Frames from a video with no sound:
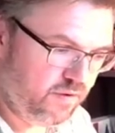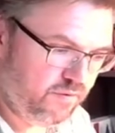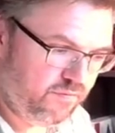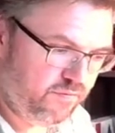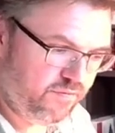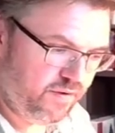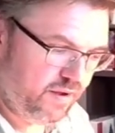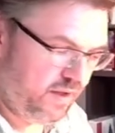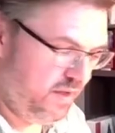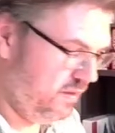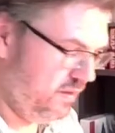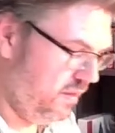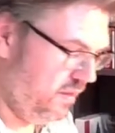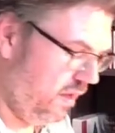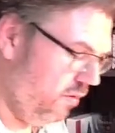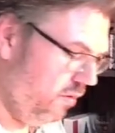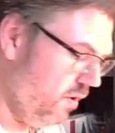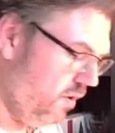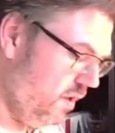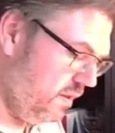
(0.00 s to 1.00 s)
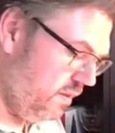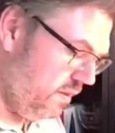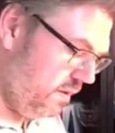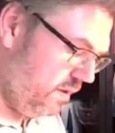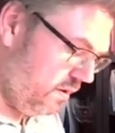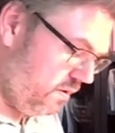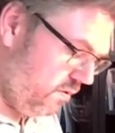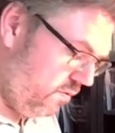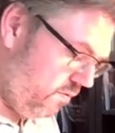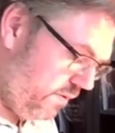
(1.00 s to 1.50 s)
find out
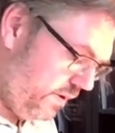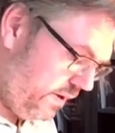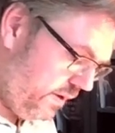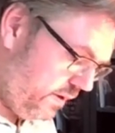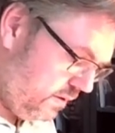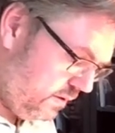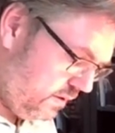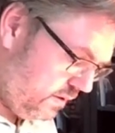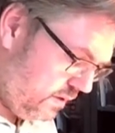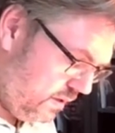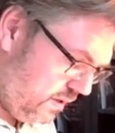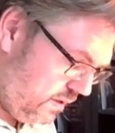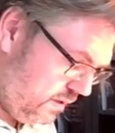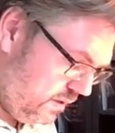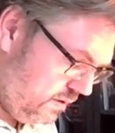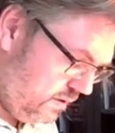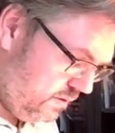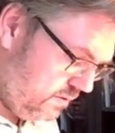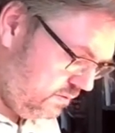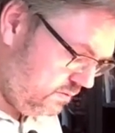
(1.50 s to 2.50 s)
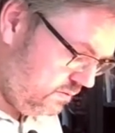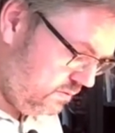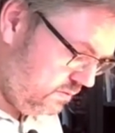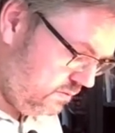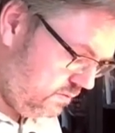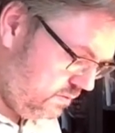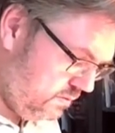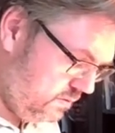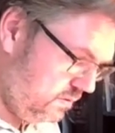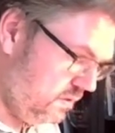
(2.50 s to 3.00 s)
the correct color.
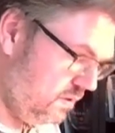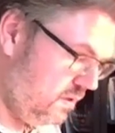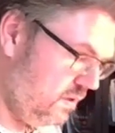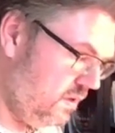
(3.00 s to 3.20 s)
Hmm?